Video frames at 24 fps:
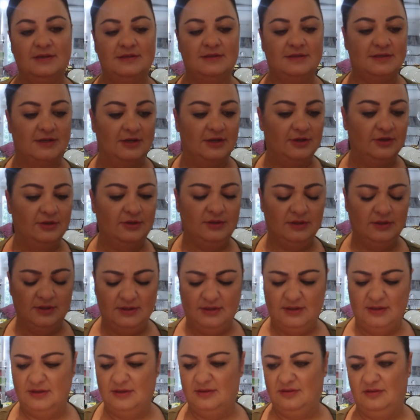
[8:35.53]
so
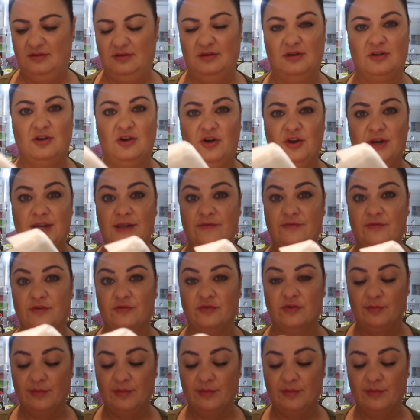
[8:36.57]
I can't even